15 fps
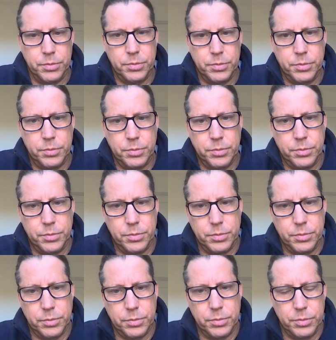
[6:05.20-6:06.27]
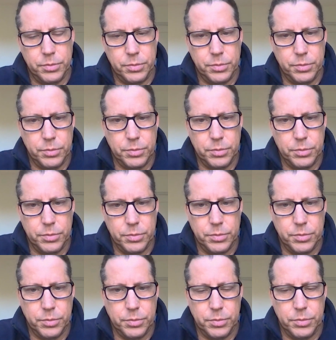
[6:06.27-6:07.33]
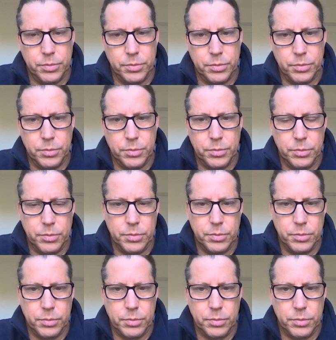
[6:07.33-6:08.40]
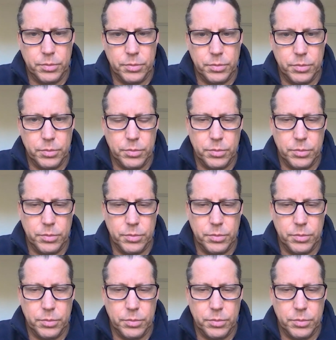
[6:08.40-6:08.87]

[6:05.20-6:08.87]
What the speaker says: [no speech]